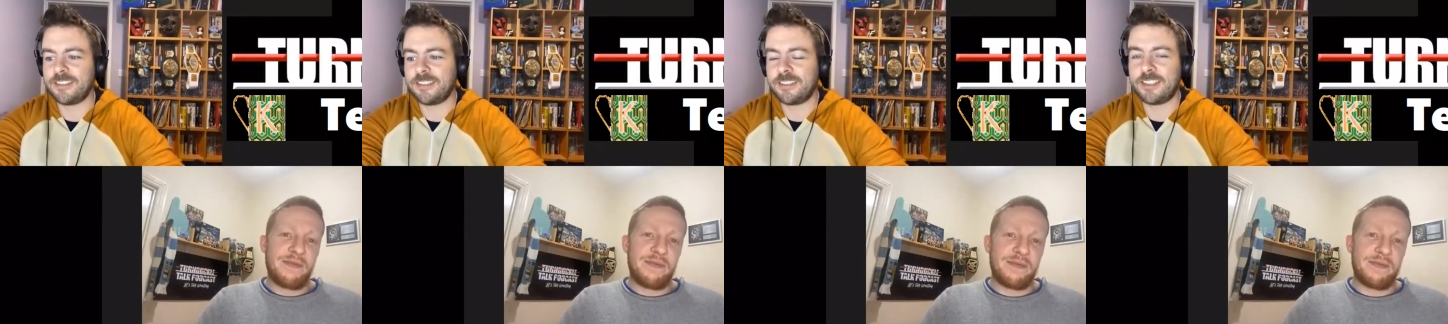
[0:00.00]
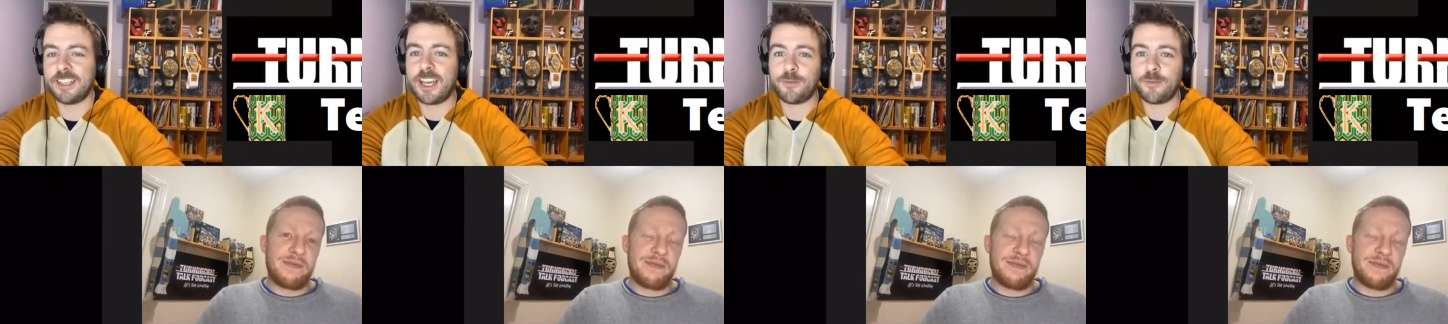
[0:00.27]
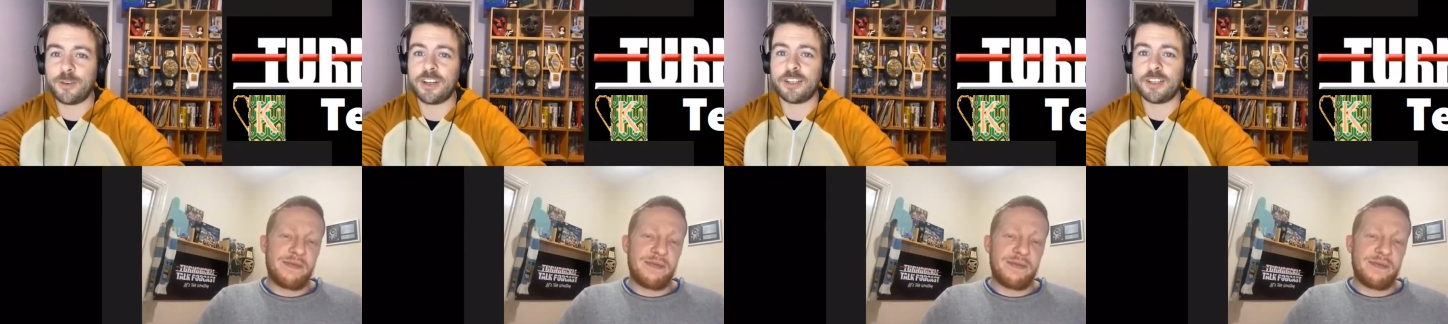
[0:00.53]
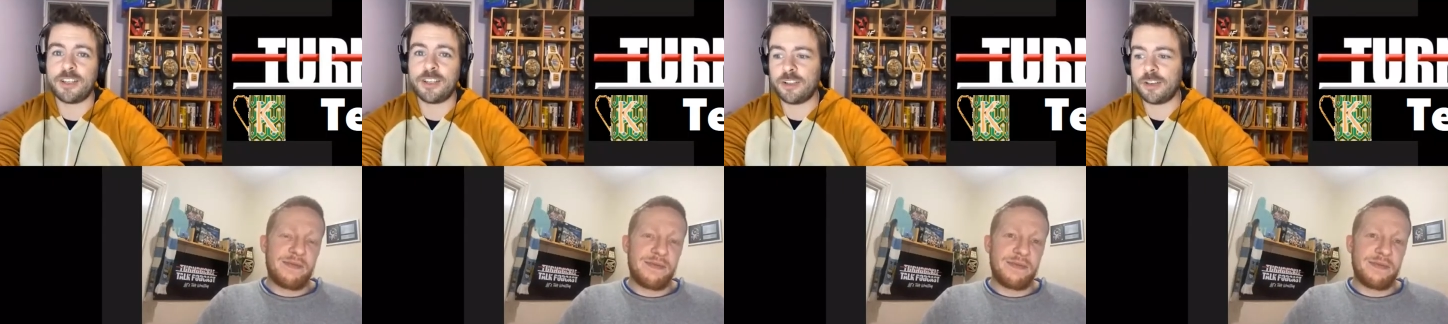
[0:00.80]
Speaker 1: The live one is
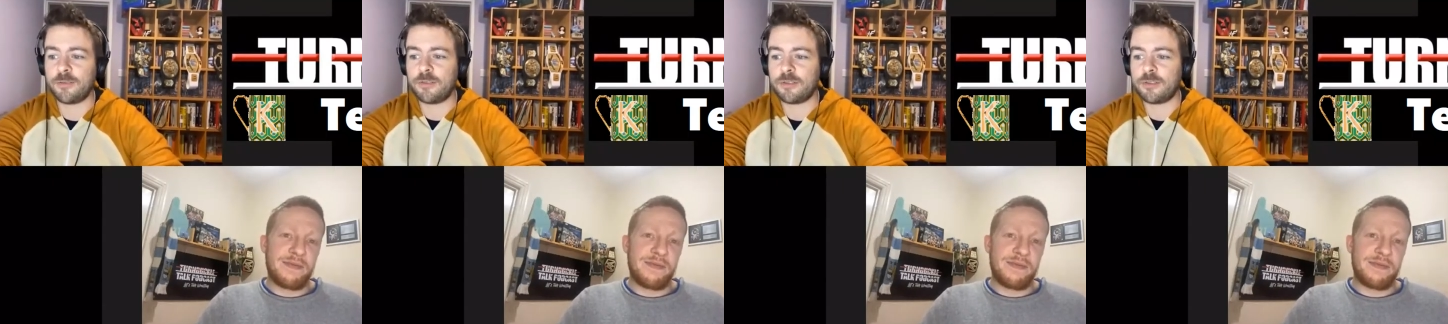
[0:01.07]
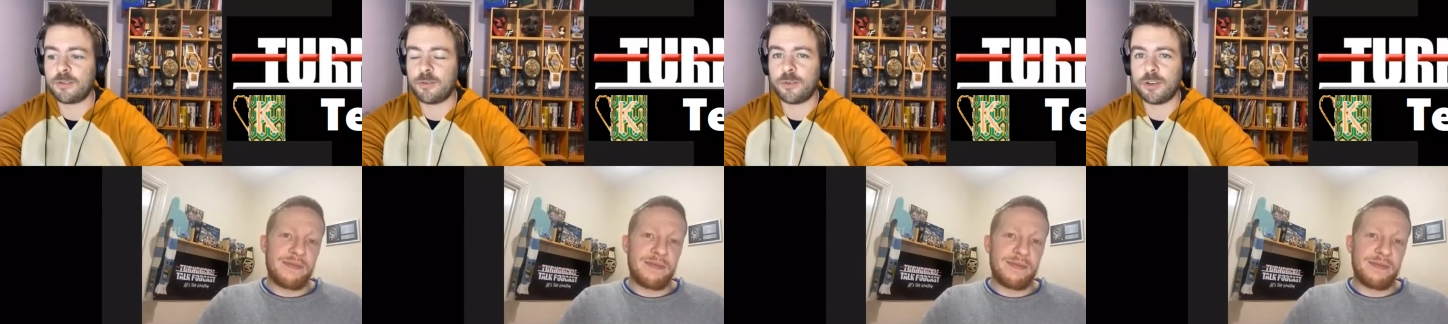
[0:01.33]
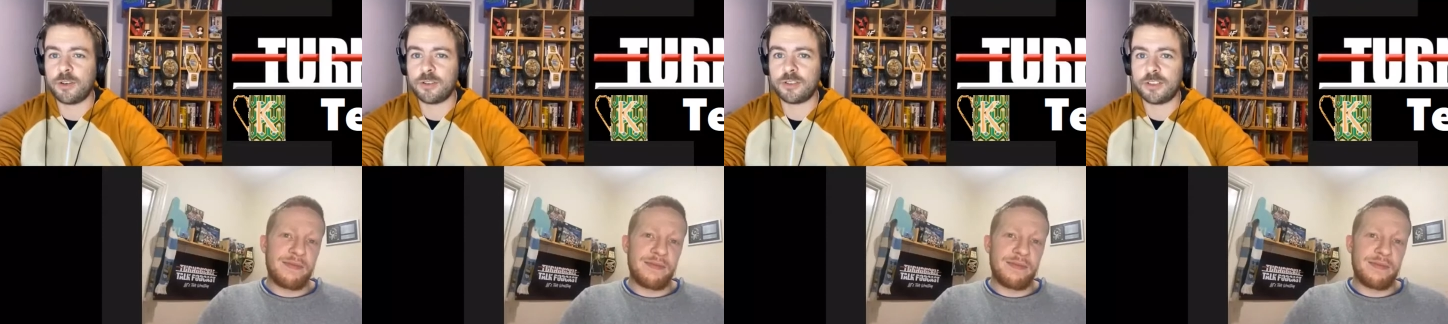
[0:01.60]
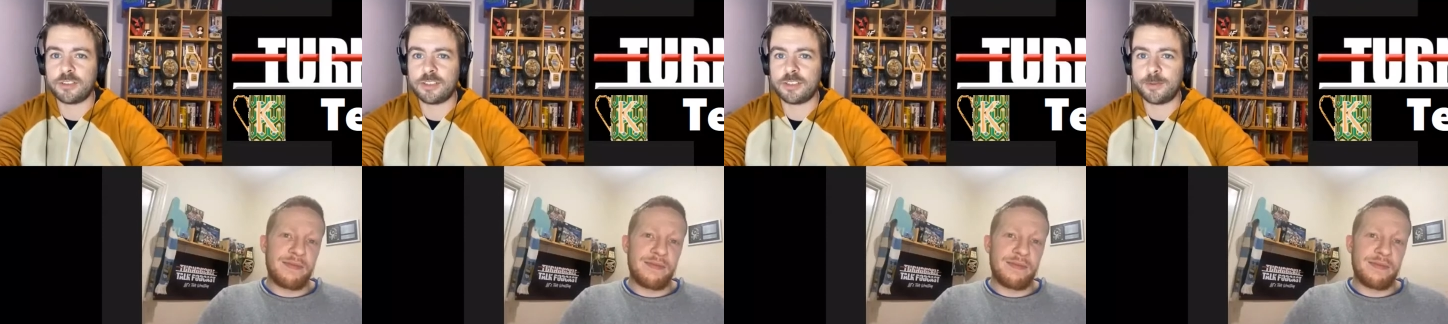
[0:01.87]
good. I'll go and watch
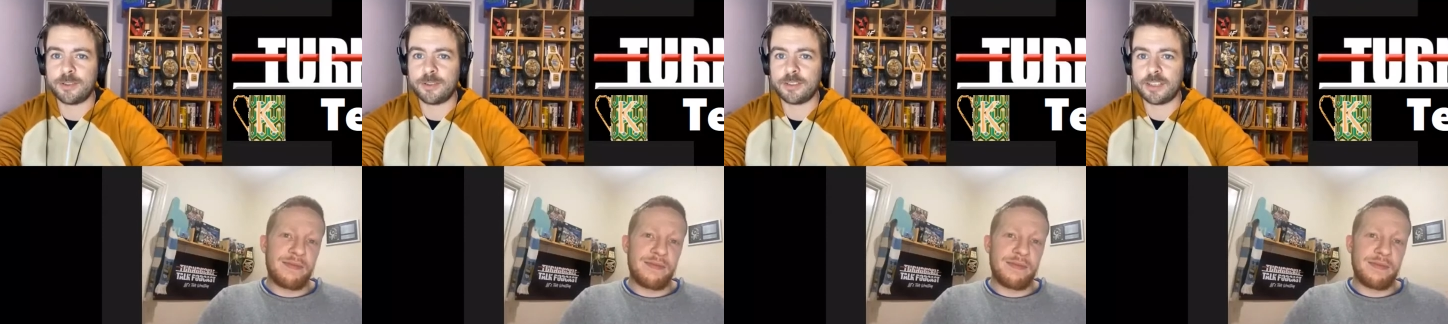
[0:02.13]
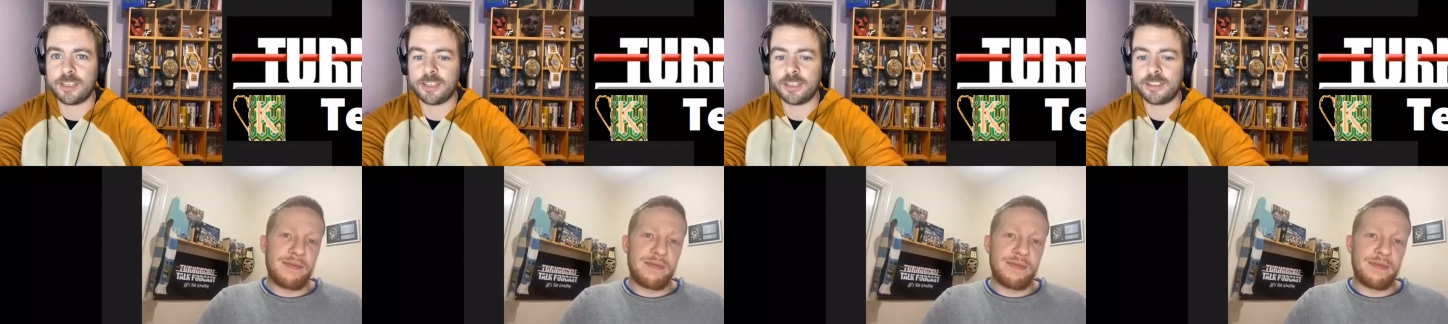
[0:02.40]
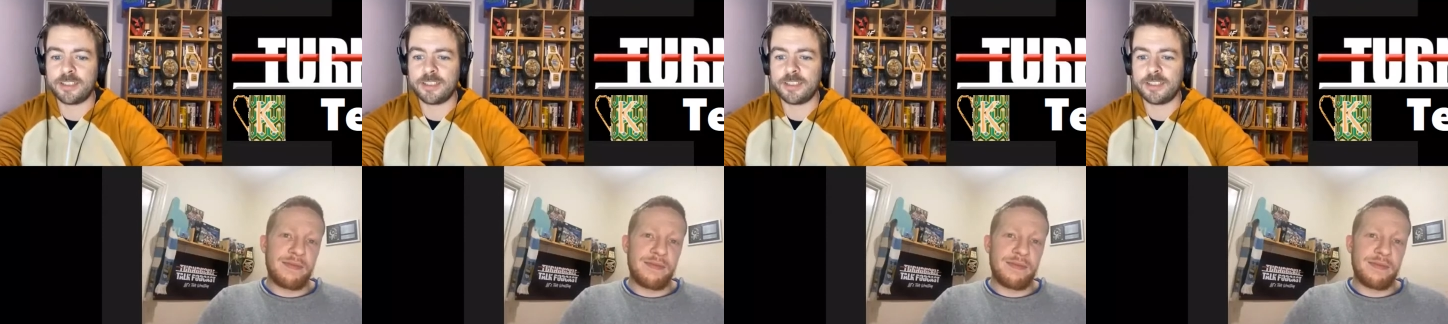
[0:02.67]
it, see what it's like